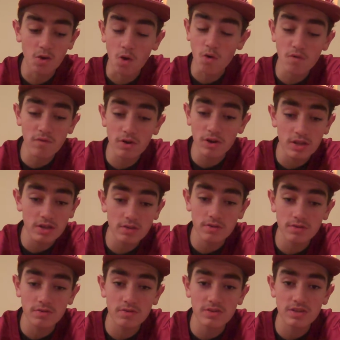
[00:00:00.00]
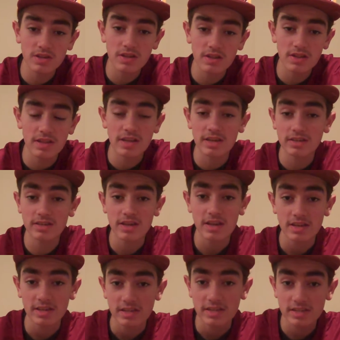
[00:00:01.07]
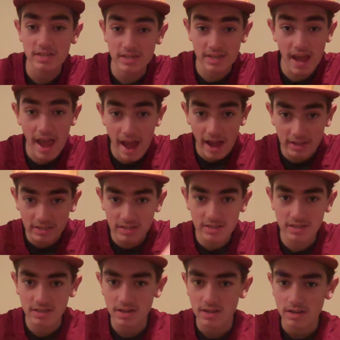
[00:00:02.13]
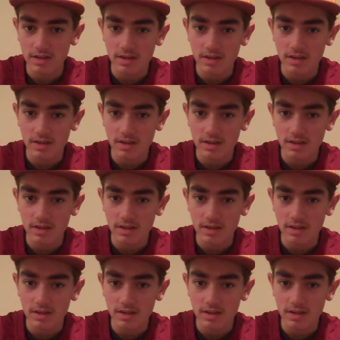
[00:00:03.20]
overuse these stats